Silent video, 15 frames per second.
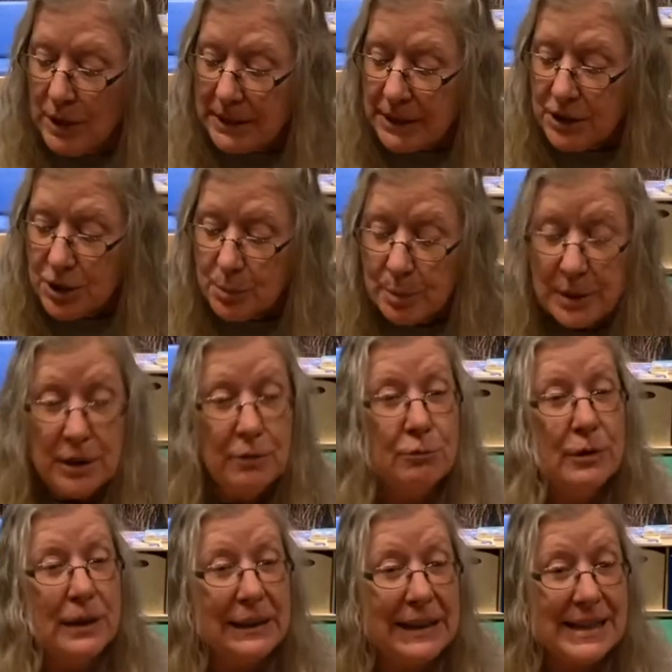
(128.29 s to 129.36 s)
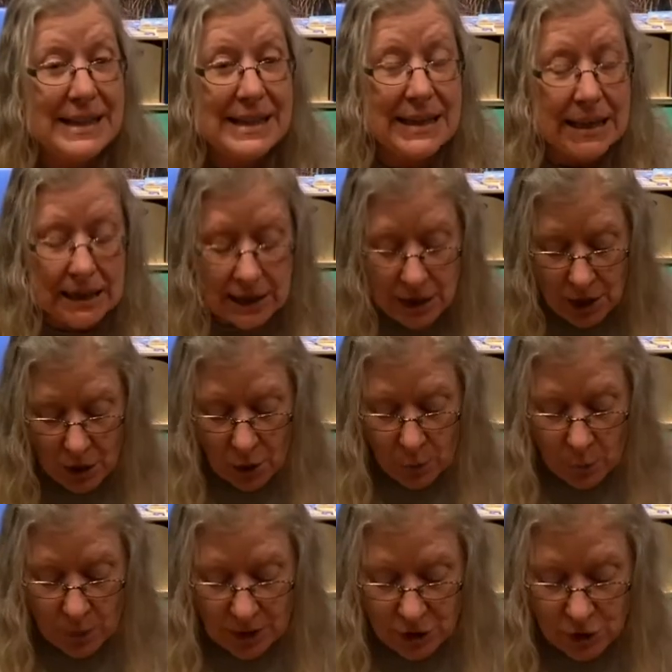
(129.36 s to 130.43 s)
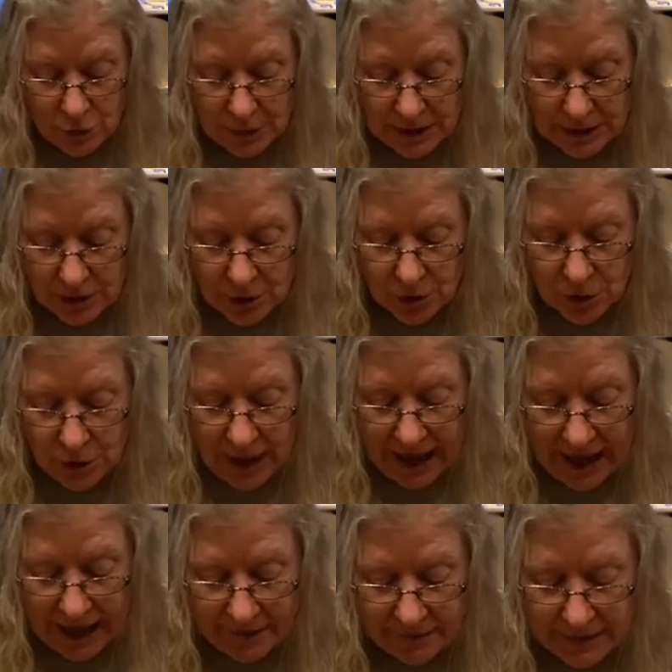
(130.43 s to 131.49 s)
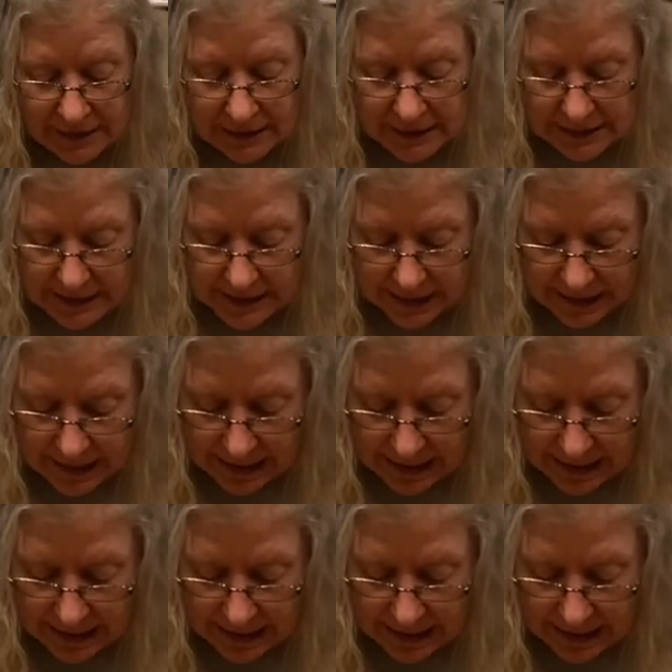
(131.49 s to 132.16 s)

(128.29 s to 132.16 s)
it to be realistic, what you need to have is